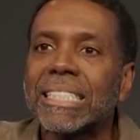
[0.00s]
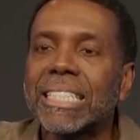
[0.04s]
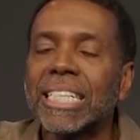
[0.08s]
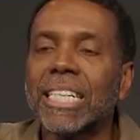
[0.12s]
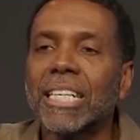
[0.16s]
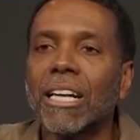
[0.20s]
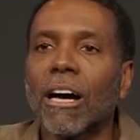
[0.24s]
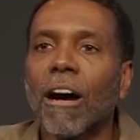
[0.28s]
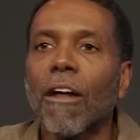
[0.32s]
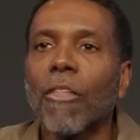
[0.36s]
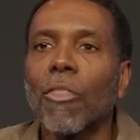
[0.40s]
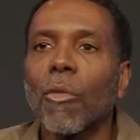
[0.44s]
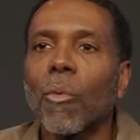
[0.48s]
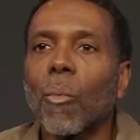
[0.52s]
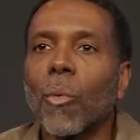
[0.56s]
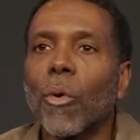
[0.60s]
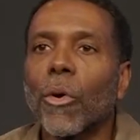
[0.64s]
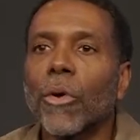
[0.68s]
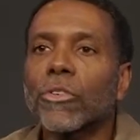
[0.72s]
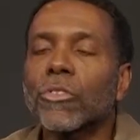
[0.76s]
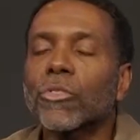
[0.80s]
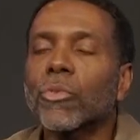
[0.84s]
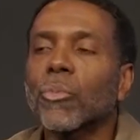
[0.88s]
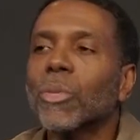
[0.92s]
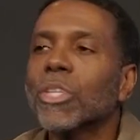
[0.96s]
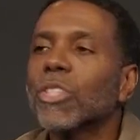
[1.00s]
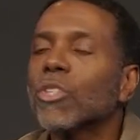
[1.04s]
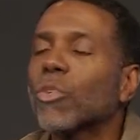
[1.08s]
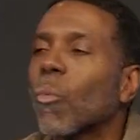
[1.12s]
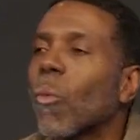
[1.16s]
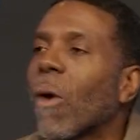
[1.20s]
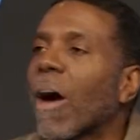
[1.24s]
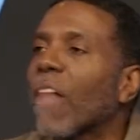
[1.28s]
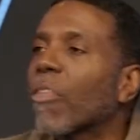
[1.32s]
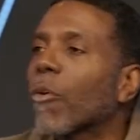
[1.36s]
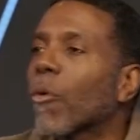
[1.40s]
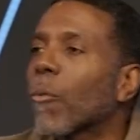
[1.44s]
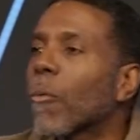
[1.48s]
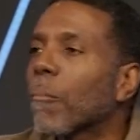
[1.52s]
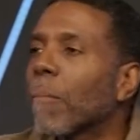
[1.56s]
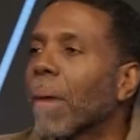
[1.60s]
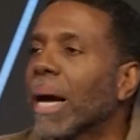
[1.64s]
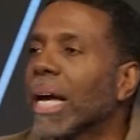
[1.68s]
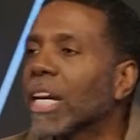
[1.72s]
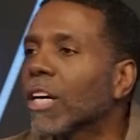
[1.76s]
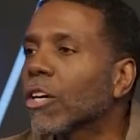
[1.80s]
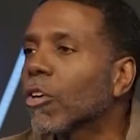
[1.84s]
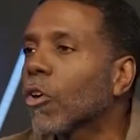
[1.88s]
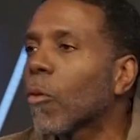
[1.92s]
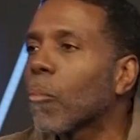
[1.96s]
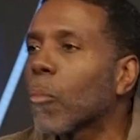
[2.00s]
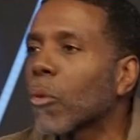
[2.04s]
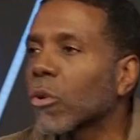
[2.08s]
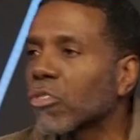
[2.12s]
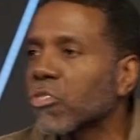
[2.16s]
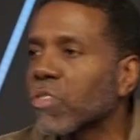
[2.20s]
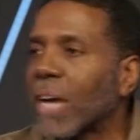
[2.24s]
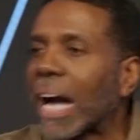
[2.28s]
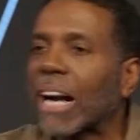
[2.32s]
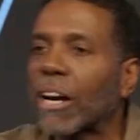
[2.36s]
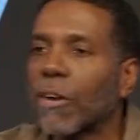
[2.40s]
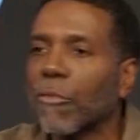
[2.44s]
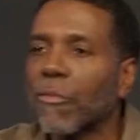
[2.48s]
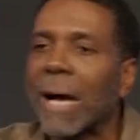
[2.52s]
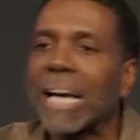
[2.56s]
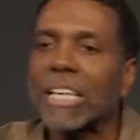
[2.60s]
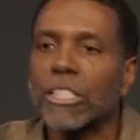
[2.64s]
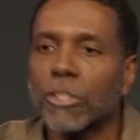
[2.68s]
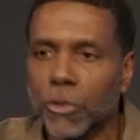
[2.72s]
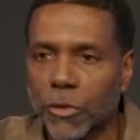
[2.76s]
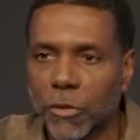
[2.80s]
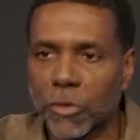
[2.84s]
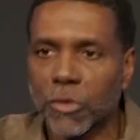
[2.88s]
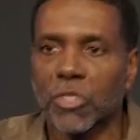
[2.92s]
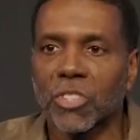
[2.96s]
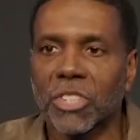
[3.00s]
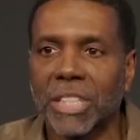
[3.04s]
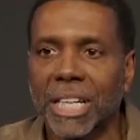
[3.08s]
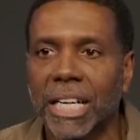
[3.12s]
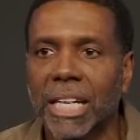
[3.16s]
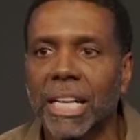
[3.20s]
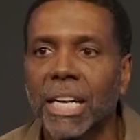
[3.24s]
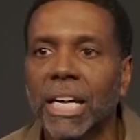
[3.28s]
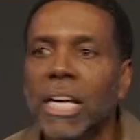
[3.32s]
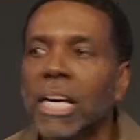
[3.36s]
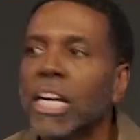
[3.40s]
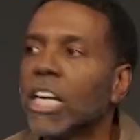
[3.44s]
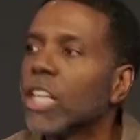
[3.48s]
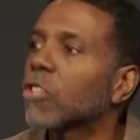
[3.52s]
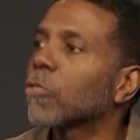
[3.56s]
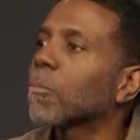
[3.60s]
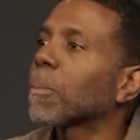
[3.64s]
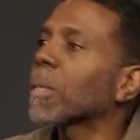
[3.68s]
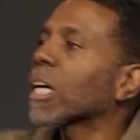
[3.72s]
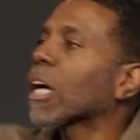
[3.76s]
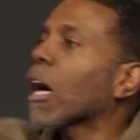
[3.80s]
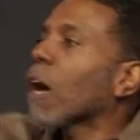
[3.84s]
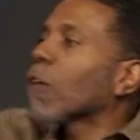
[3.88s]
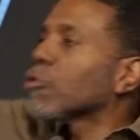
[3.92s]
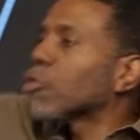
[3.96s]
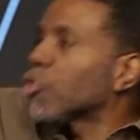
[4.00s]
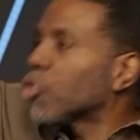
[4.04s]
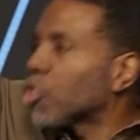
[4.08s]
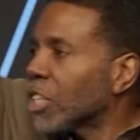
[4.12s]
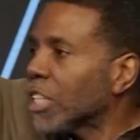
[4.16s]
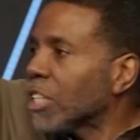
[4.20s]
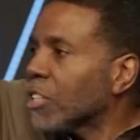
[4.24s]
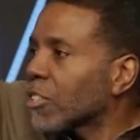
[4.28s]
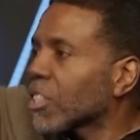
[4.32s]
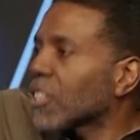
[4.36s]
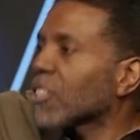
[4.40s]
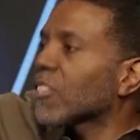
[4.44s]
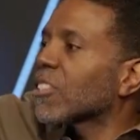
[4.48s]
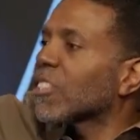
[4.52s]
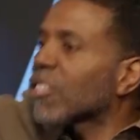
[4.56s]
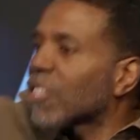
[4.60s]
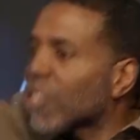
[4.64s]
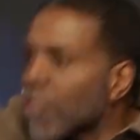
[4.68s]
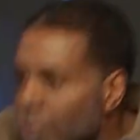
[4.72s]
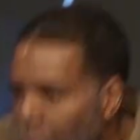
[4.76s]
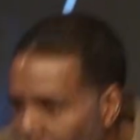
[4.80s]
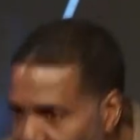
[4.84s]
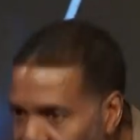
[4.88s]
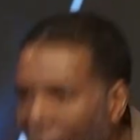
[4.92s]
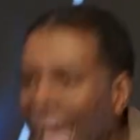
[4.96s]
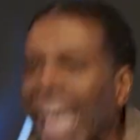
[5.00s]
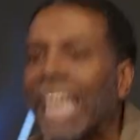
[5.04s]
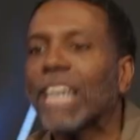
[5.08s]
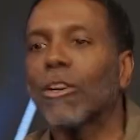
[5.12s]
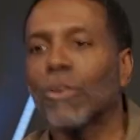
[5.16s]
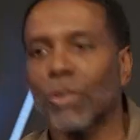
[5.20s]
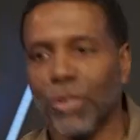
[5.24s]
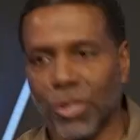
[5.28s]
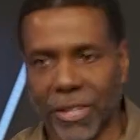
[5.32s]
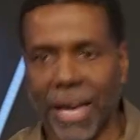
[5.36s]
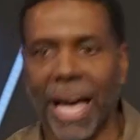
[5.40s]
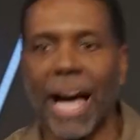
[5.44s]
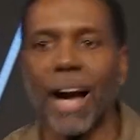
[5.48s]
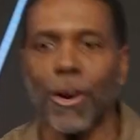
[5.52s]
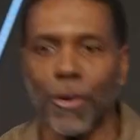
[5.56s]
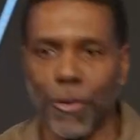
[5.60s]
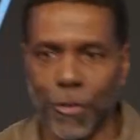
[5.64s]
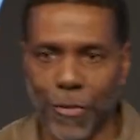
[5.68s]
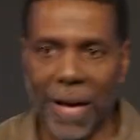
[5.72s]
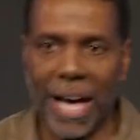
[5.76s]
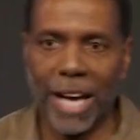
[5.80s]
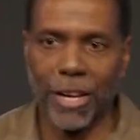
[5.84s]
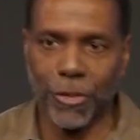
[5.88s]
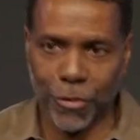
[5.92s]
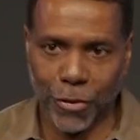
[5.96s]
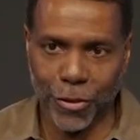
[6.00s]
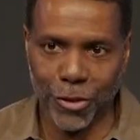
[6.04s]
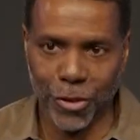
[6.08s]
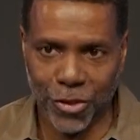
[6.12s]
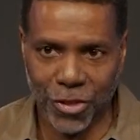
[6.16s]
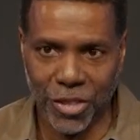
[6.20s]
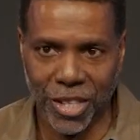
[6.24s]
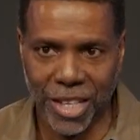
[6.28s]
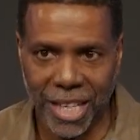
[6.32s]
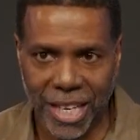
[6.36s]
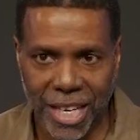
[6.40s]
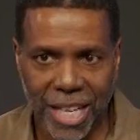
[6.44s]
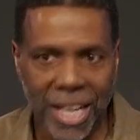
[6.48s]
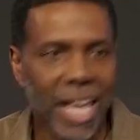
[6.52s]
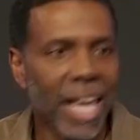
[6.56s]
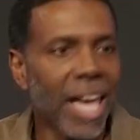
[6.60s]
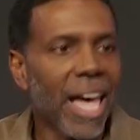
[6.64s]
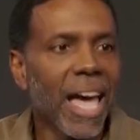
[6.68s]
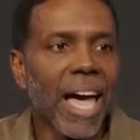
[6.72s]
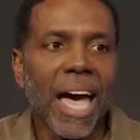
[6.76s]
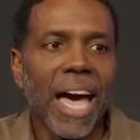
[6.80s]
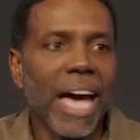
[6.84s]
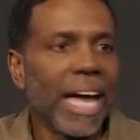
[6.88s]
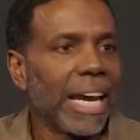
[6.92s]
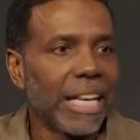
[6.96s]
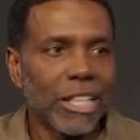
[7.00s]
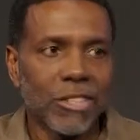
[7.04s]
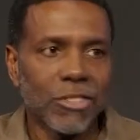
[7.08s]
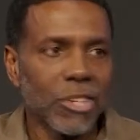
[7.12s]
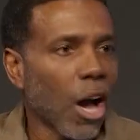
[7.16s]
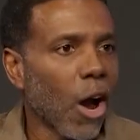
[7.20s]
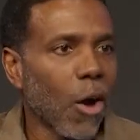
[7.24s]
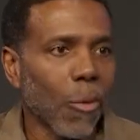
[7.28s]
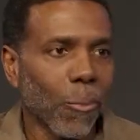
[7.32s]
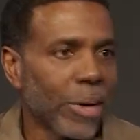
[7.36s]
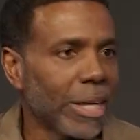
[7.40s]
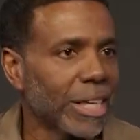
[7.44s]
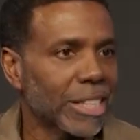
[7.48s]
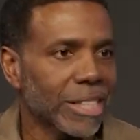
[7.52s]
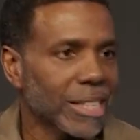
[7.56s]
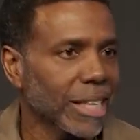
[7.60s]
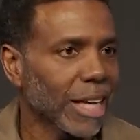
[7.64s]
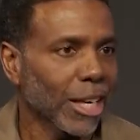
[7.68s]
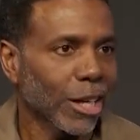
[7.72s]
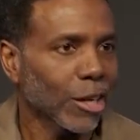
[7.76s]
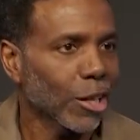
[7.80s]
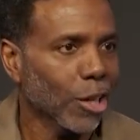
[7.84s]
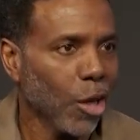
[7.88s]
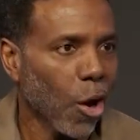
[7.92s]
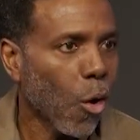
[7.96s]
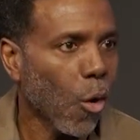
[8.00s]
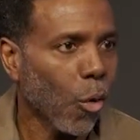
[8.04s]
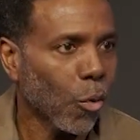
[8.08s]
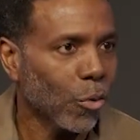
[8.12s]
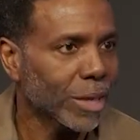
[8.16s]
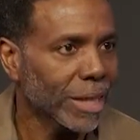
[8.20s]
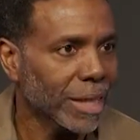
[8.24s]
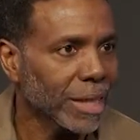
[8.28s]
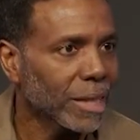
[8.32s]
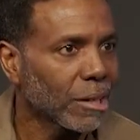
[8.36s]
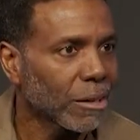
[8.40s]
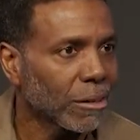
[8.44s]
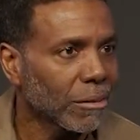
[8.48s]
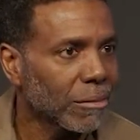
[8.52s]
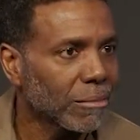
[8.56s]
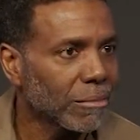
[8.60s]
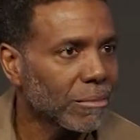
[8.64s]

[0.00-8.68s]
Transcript: In other words, the reason why there remaineth no more sacrifices for sin is because Jesus is the final sacrifice for sin, and he's already settled the whole deal.